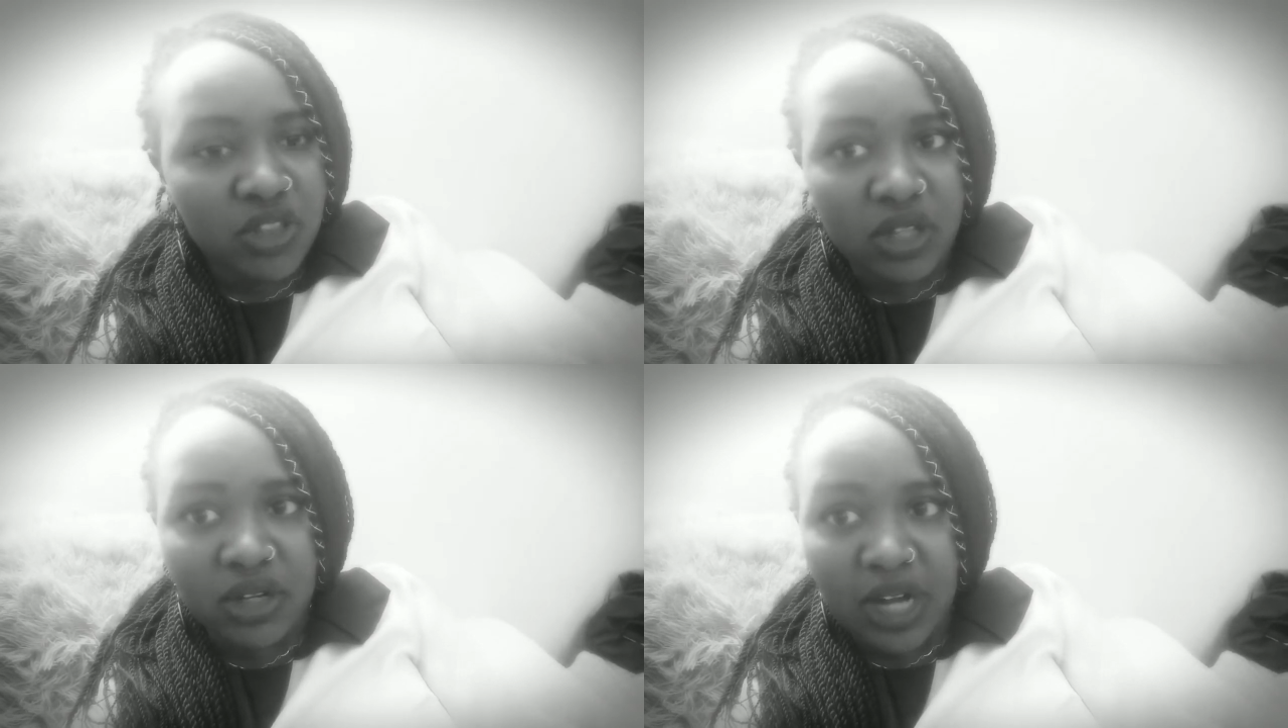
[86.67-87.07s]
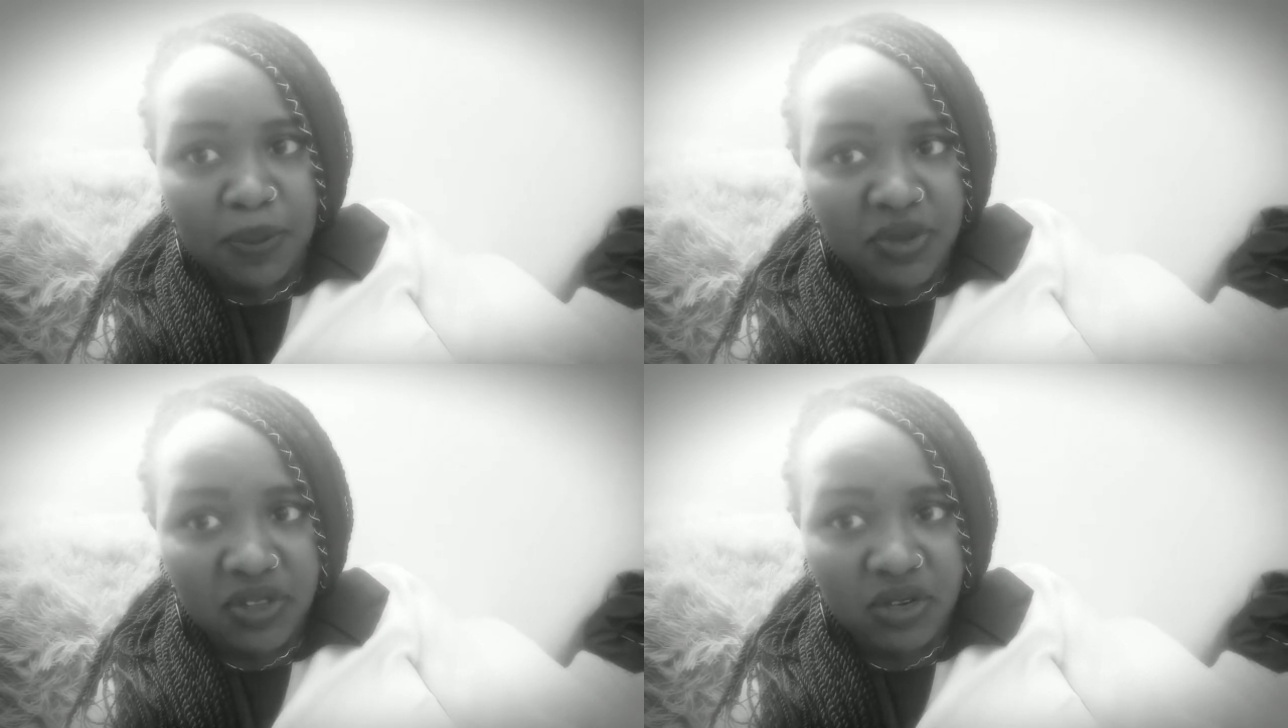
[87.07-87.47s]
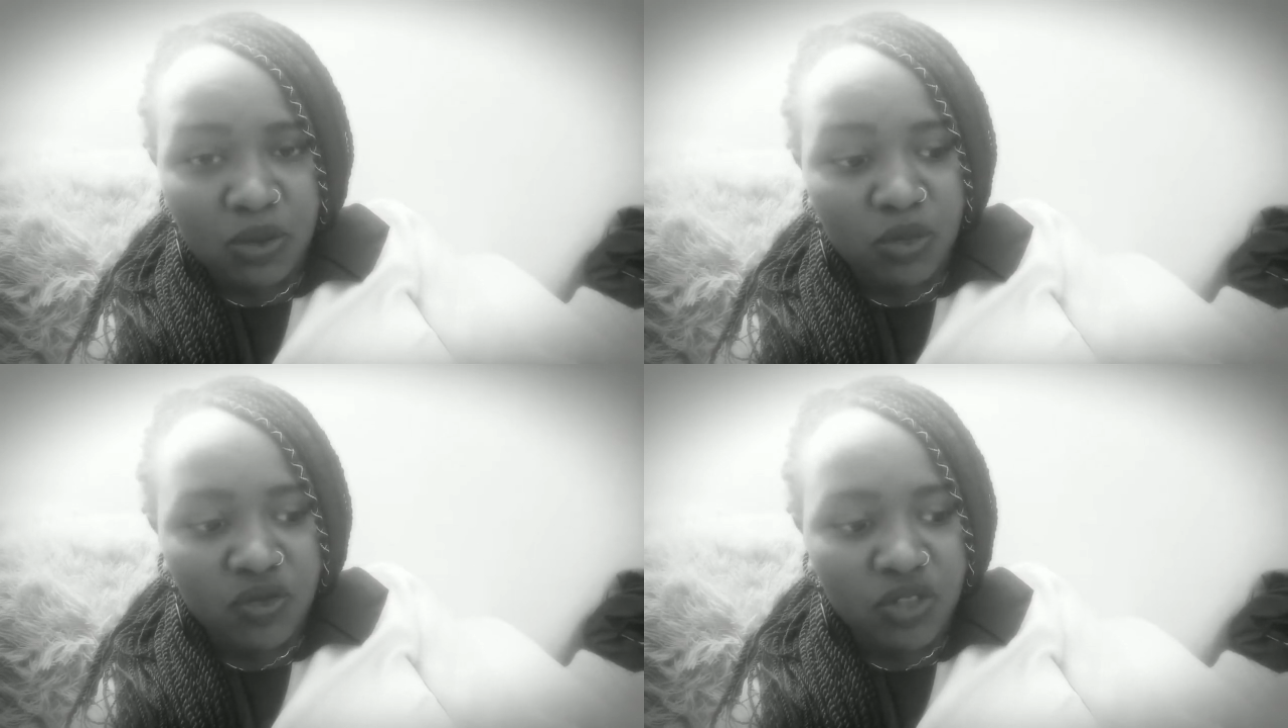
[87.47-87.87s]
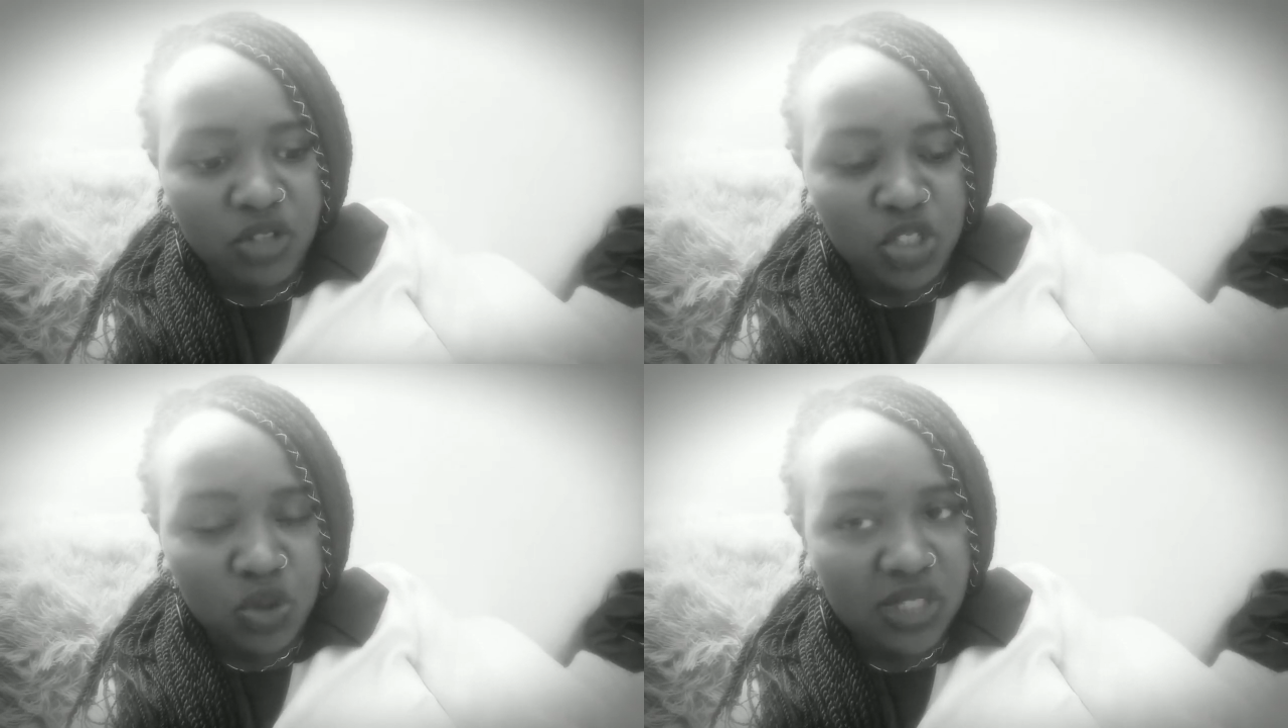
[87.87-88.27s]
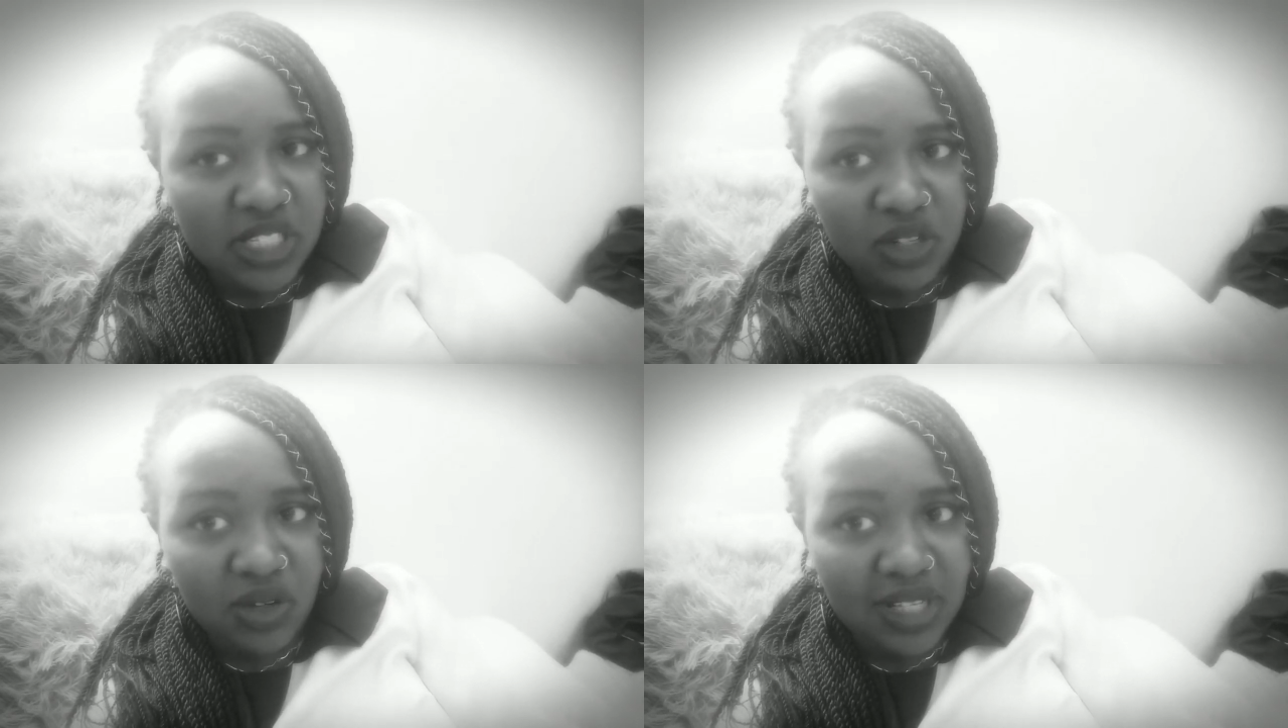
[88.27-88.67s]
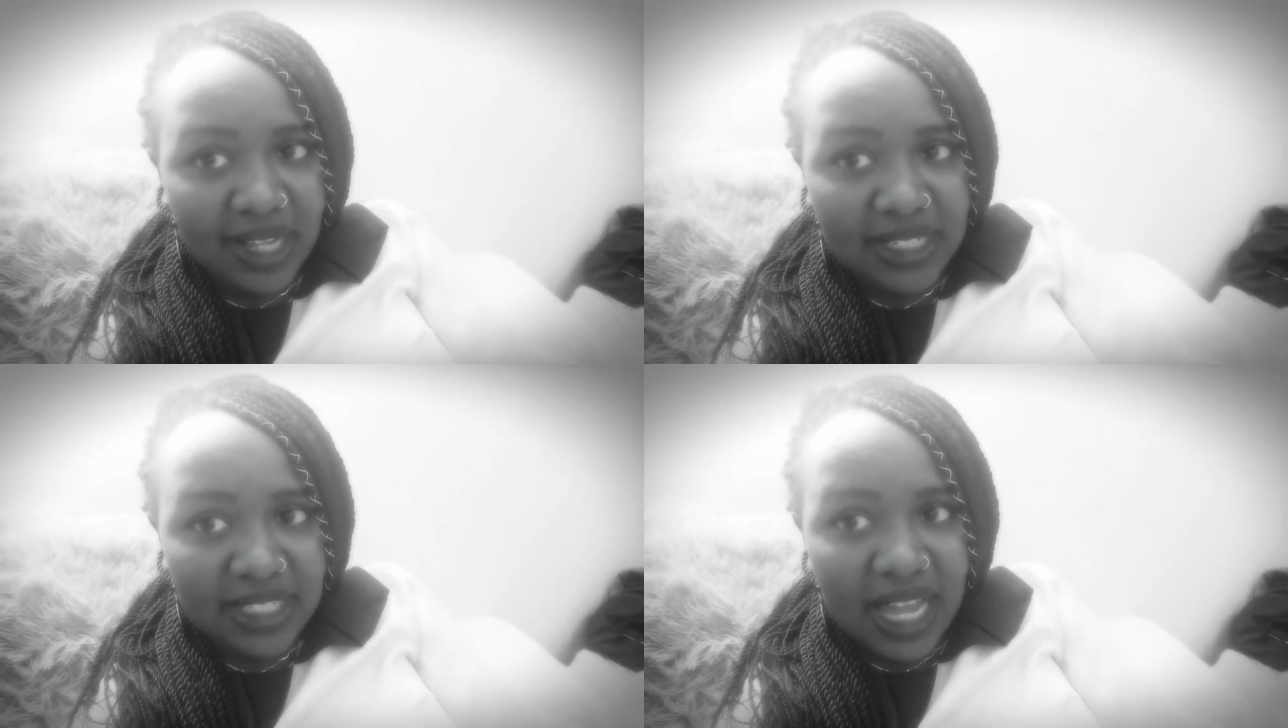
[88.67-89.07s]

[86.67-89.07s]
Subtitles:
the wraps, remove the shawls and all that.